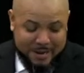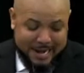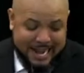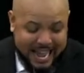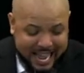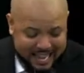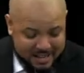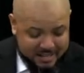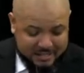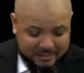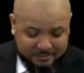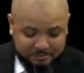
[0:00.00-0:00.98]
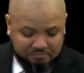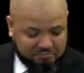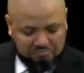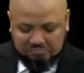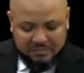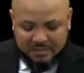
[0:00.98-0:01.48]
We're not,
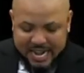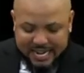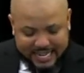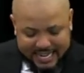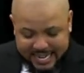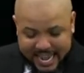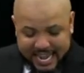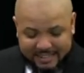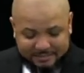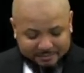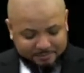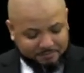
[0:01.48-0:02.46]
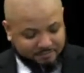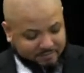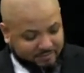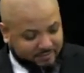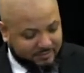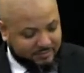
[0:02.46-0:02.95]
we're not getting that.
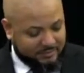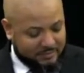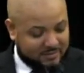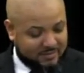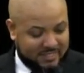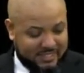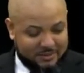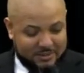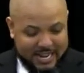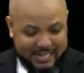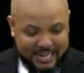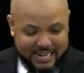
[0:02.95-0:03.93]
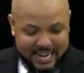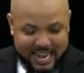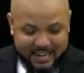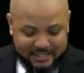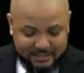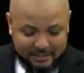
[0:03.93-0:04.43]
We're not getting
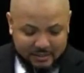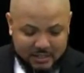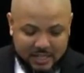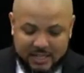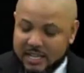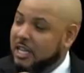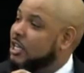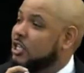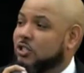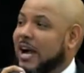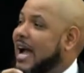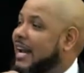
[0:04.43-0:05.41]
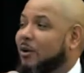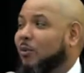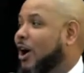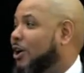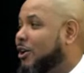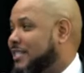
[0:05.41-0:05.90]
that. Try it. It
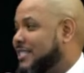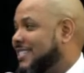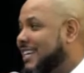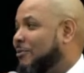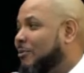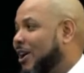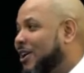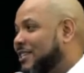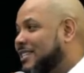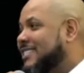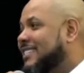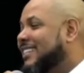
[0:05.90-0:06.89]
works. It works.